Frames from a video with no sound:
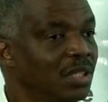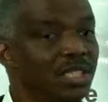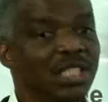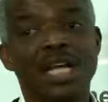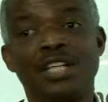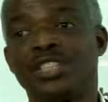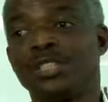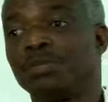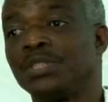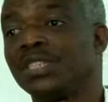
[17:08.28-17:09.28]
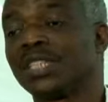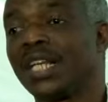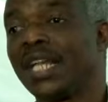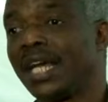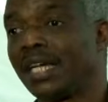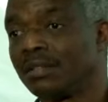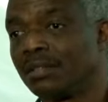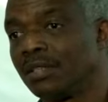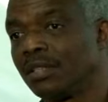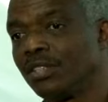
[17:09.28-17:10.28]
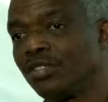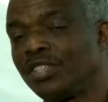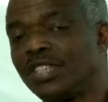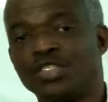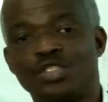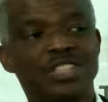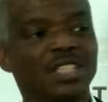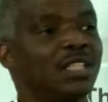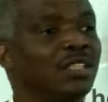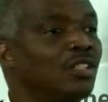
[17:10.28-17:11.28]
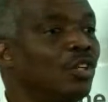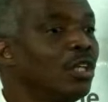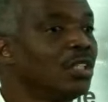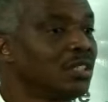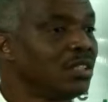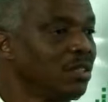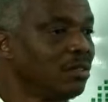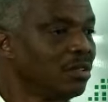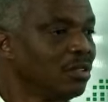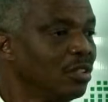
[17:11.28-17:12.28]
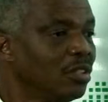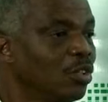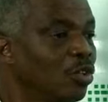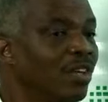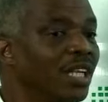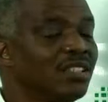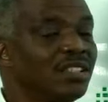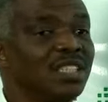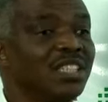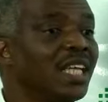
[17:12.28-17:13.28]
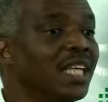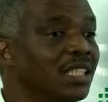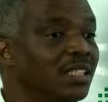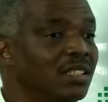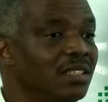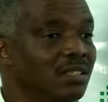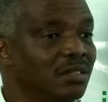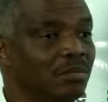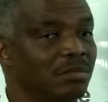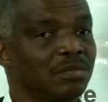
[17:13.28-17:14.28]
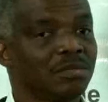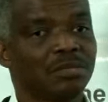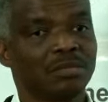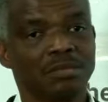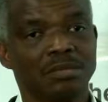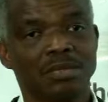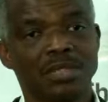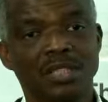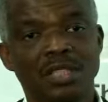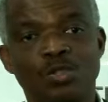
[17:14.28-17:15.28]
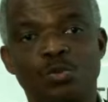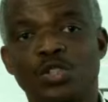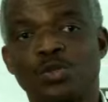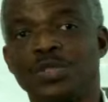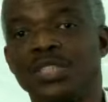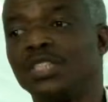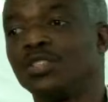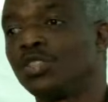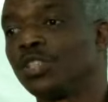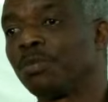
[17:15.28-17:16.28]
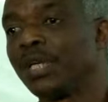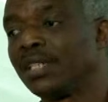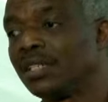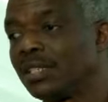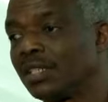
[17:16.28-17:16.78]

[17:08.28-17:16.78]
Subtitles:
The ERGP is clear, $3 trillion over three decades is what we need to spend.